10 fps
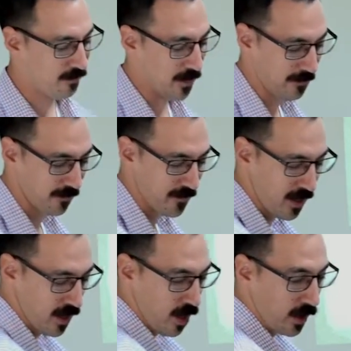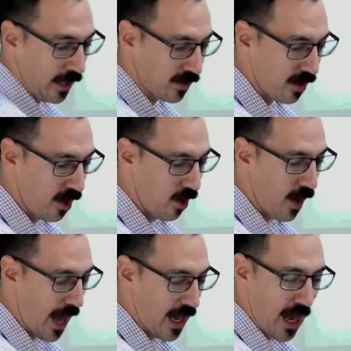But okay, so
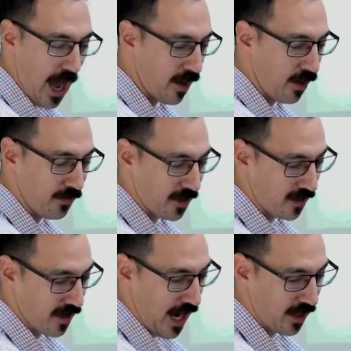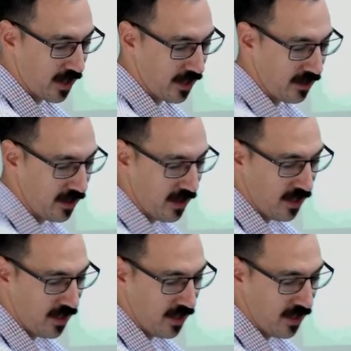I don't know if this is accurate.